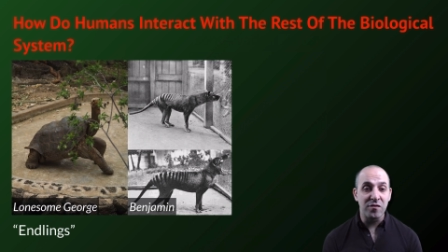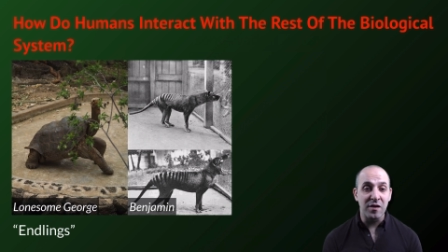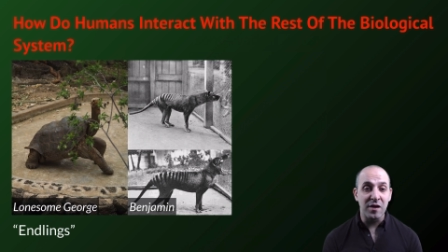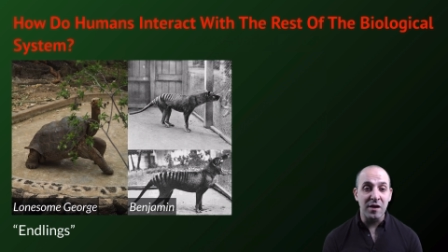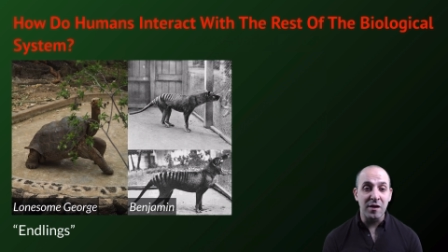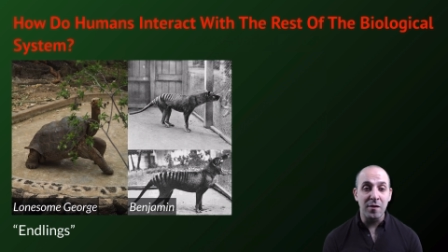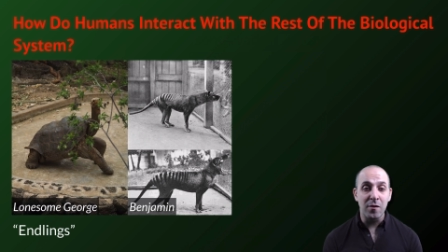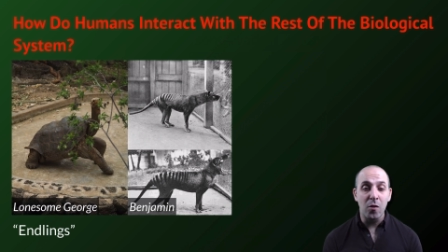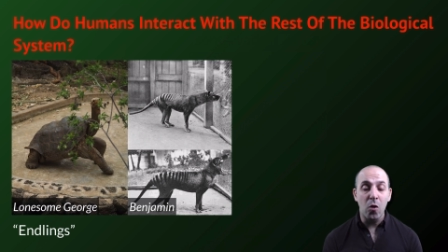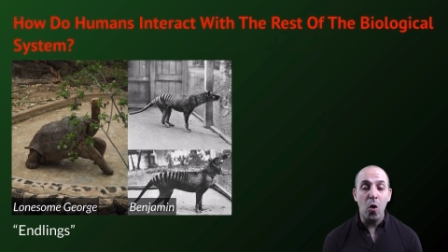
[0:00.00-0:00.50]

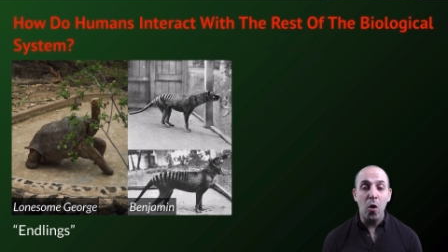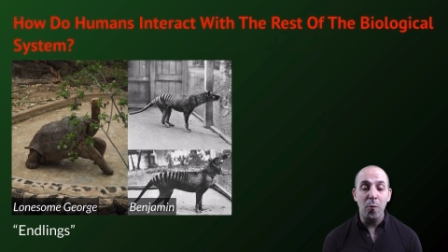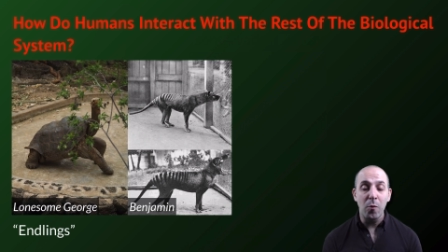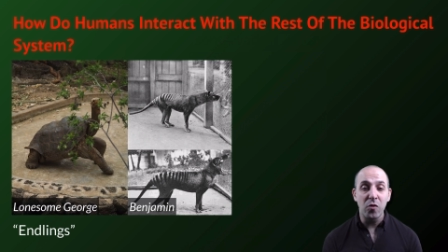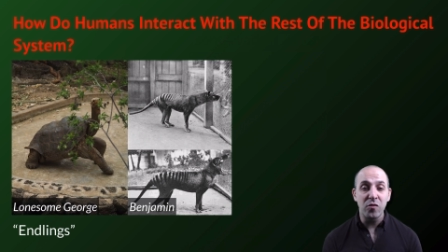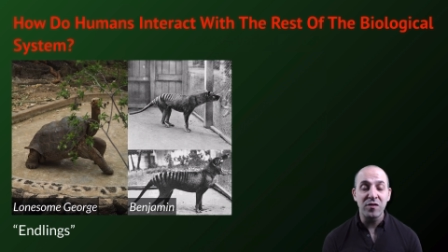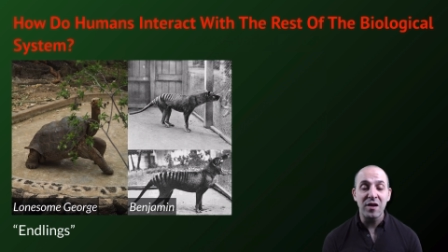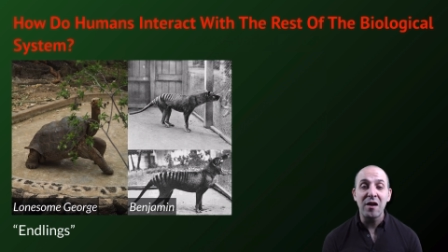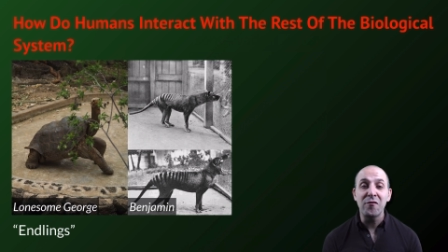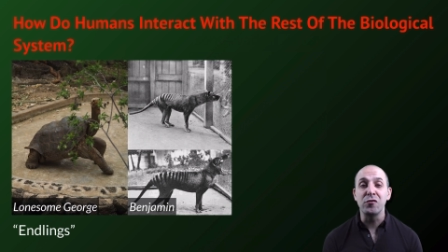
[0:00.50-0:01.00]
In
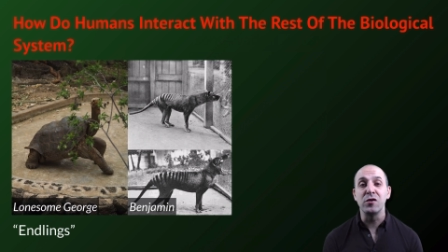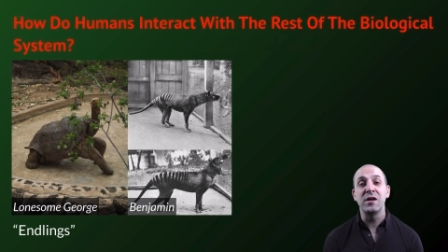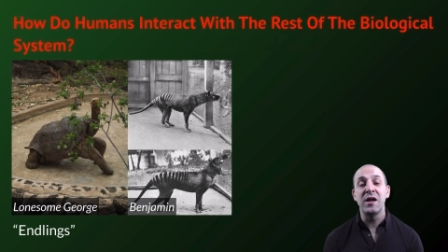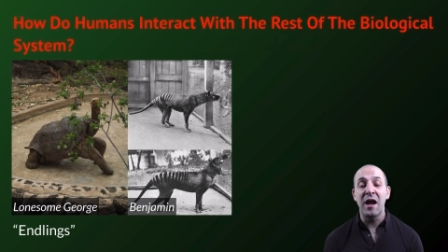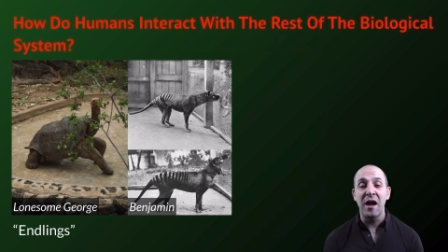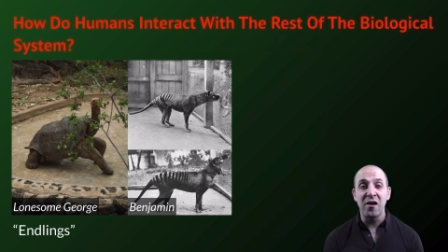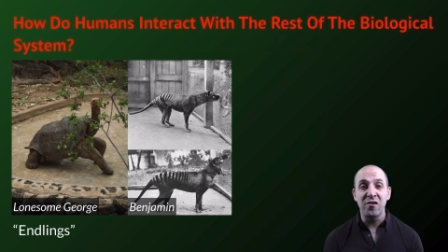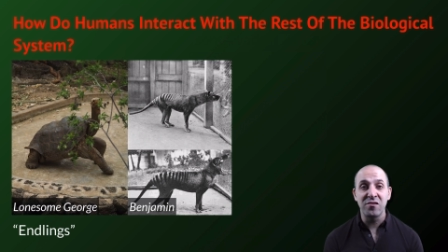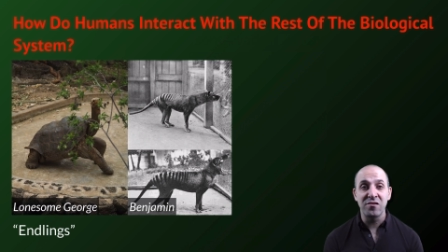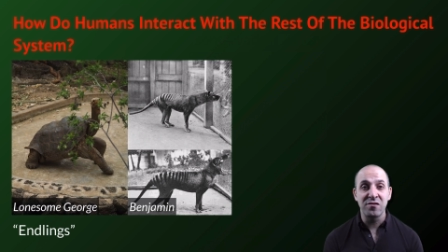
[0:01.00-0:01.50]
almost every
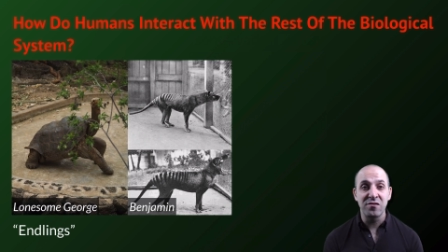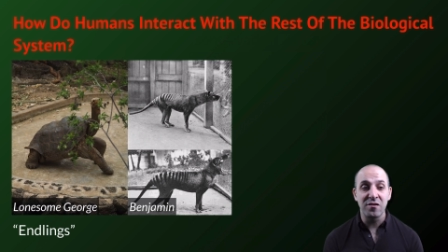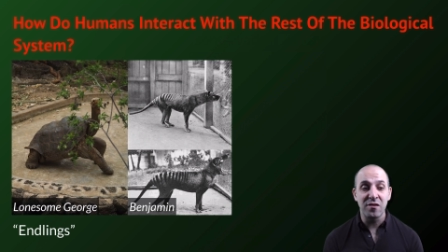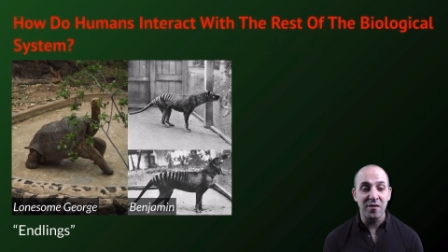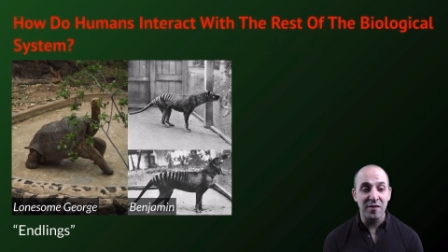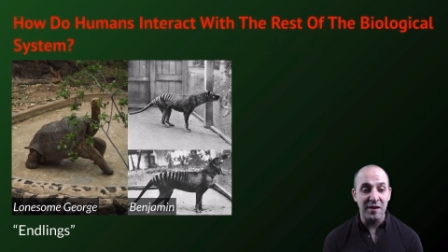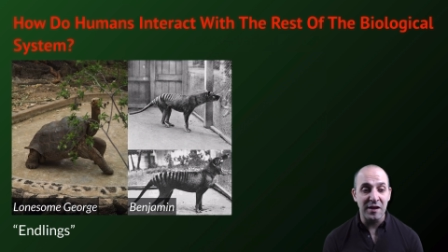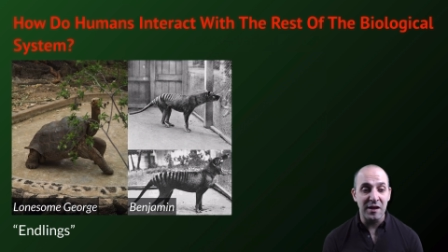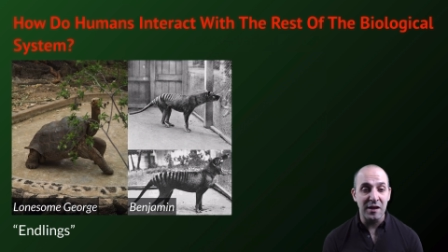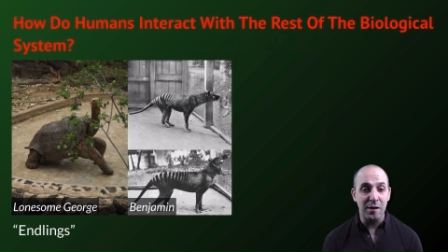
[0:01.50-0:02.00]
case,
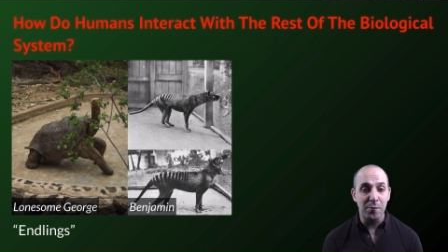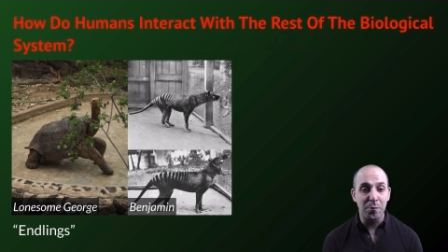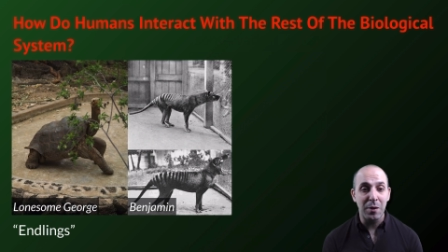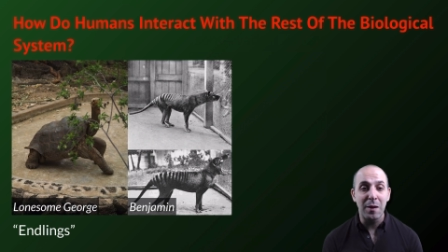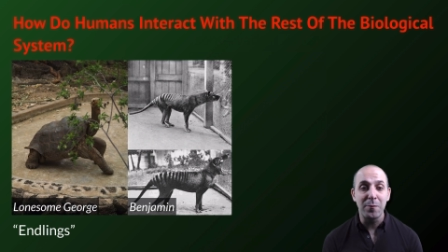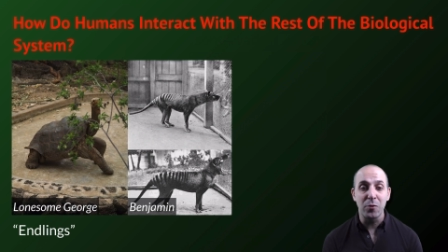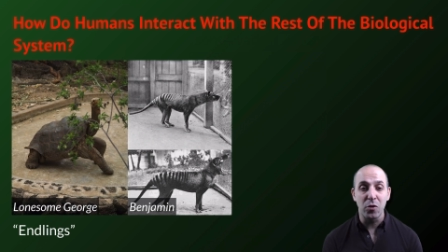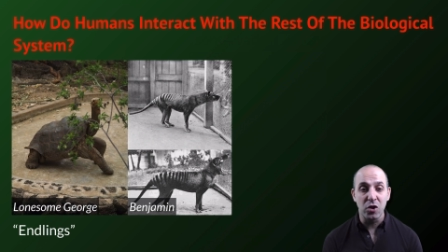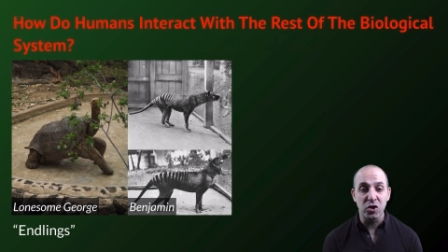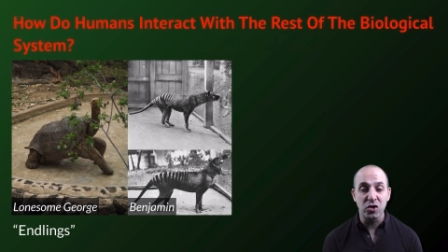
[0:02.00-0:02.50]
the
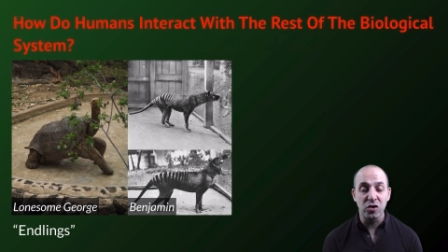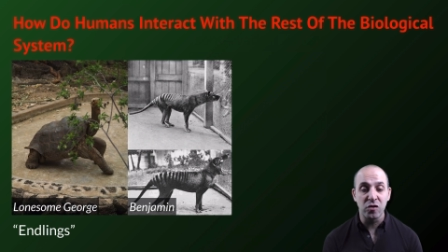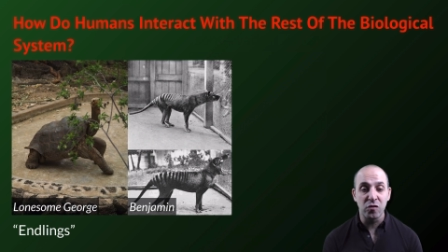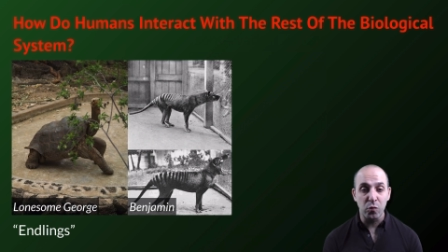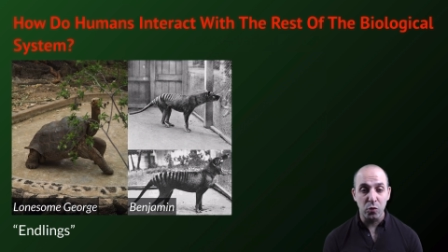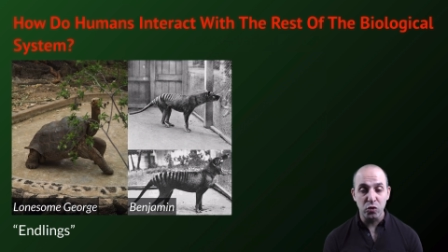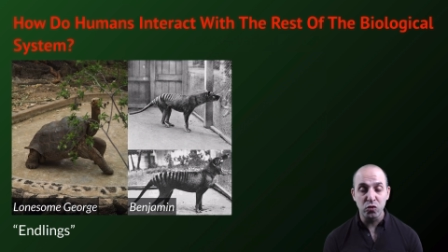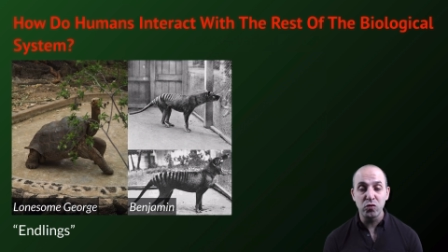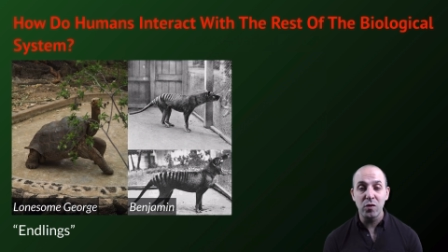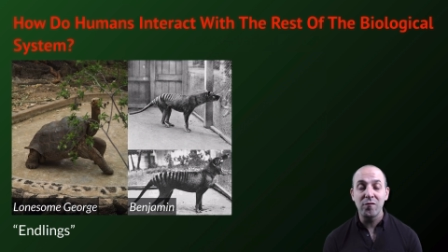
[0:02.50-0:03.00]
populations
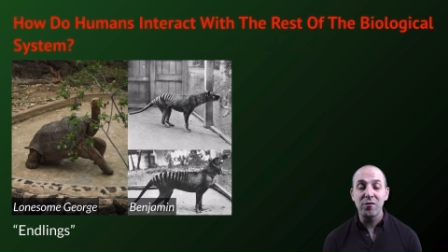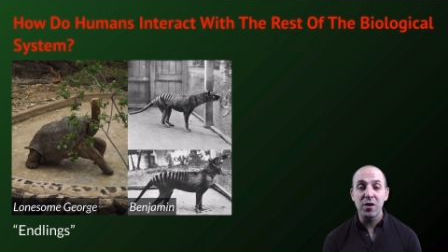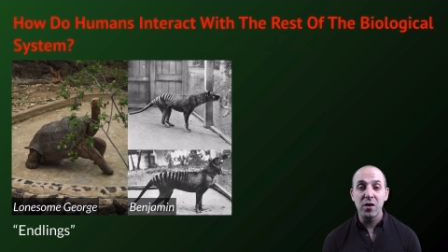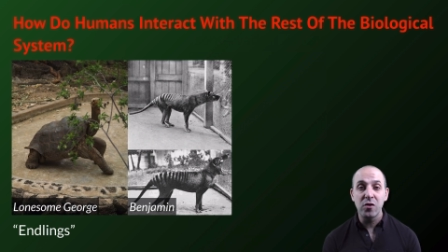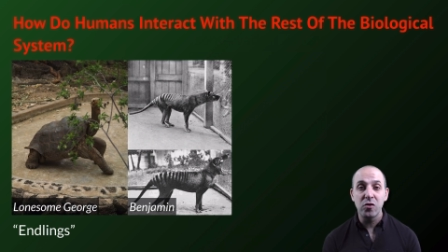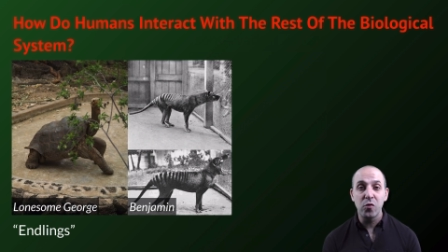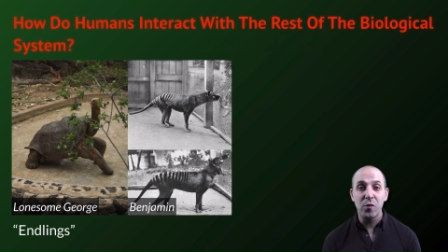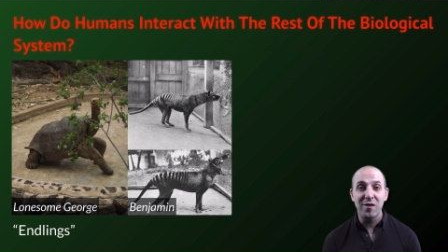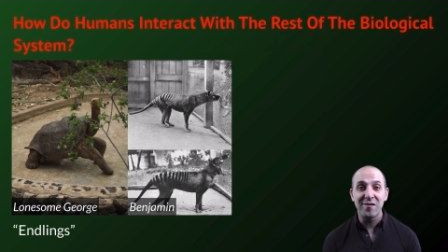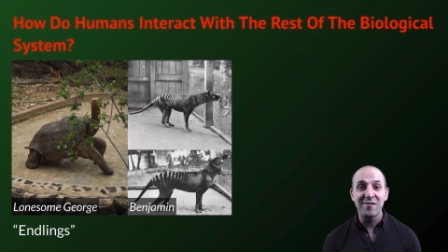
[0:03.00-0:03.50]
were driven
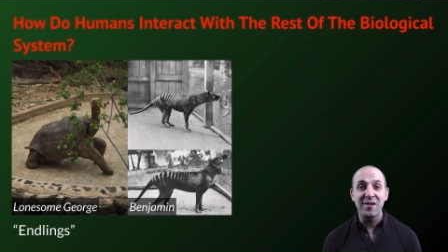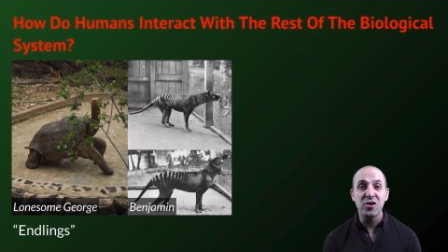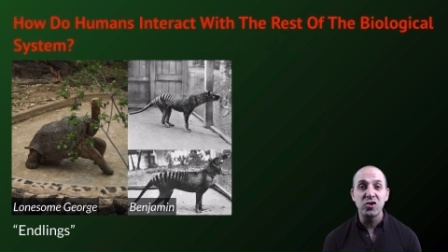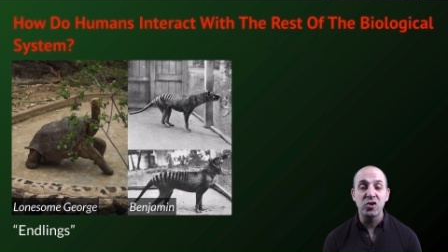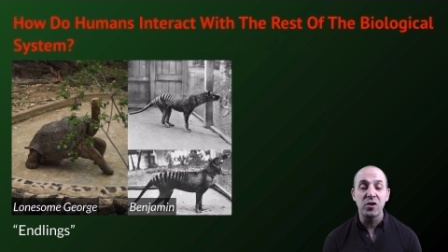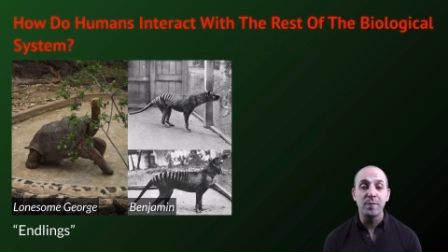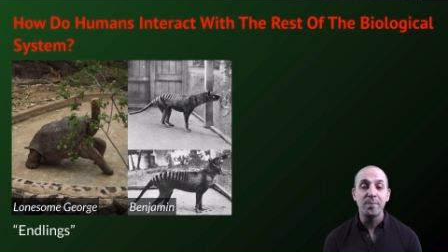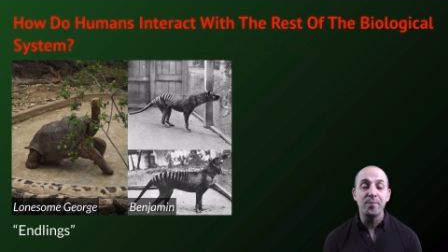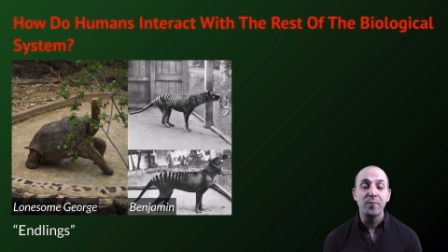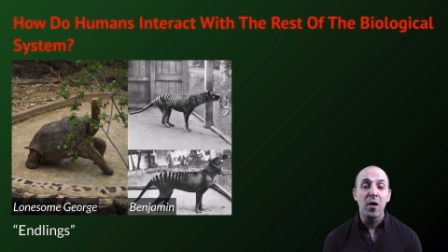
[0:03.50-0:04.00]
to
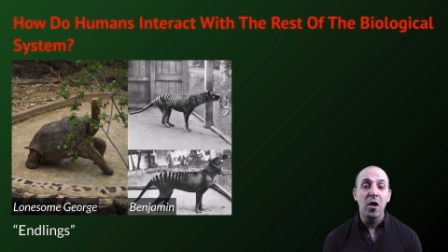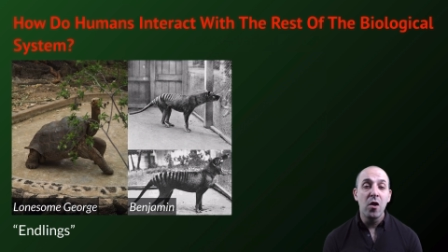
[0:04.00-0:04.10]
extinction